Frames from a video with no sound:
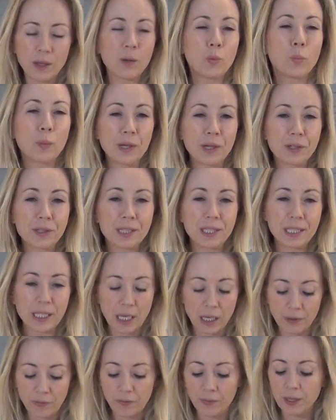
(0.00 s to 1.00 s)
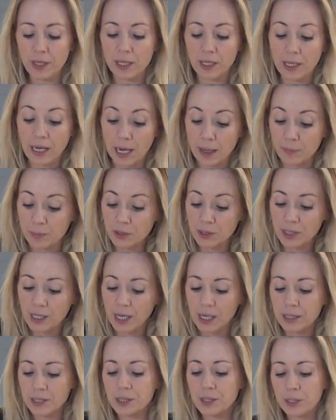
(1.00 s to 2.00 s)
weird stuff in
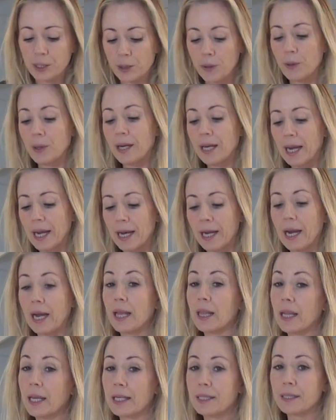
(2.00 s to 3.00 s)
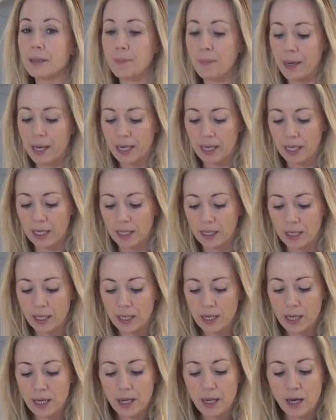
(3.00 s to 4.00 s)
applesauce, so again, I like to make it
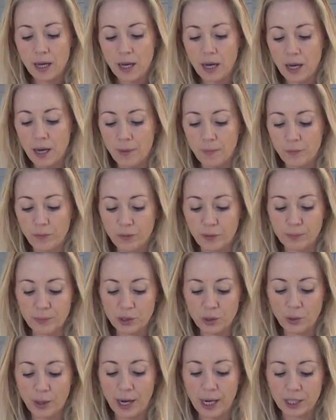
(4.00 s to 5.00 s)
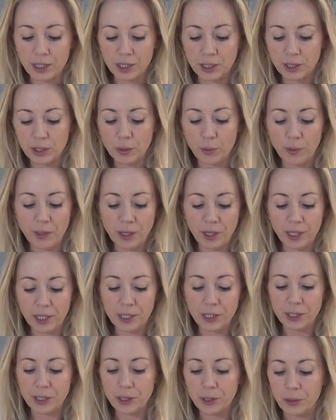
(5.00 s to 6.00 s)
from scratch. And so what you're
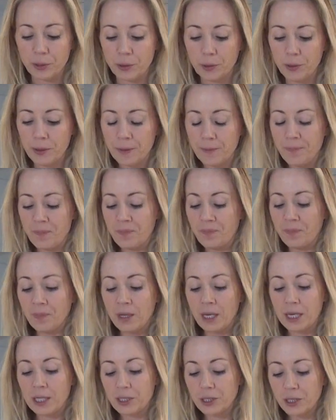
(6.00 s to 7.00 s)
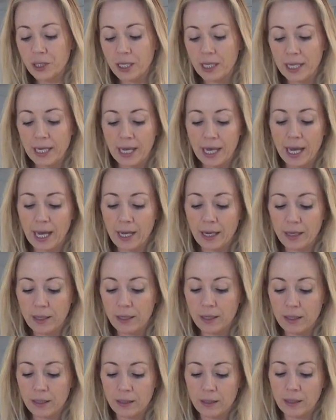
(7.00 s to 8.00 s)
gonna do is you're gonna get,
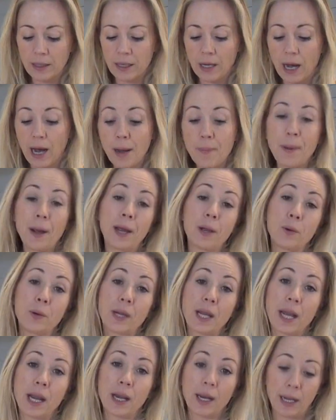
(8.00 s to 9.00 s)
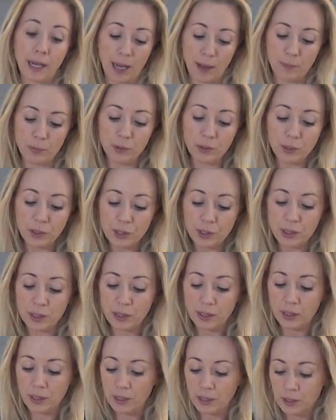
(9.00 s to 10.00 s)
I buy organic apples,
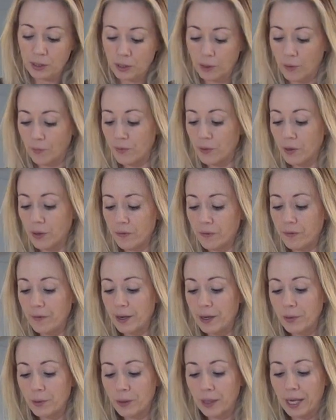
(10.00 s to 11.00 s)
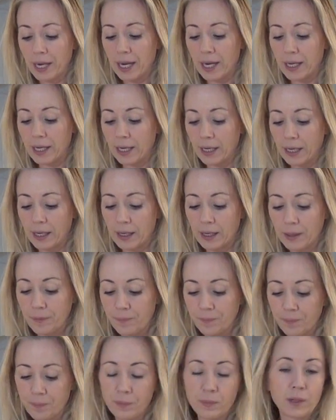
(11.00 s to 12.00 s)
so if you can find organic,
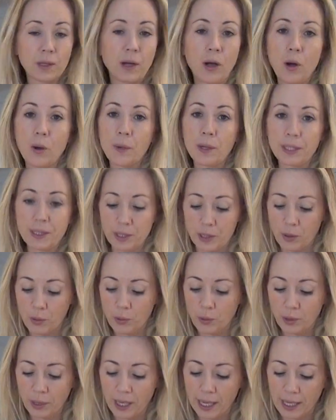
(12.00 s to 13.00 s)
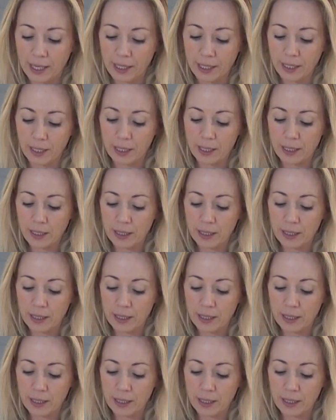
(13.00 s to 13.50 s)
always go organic.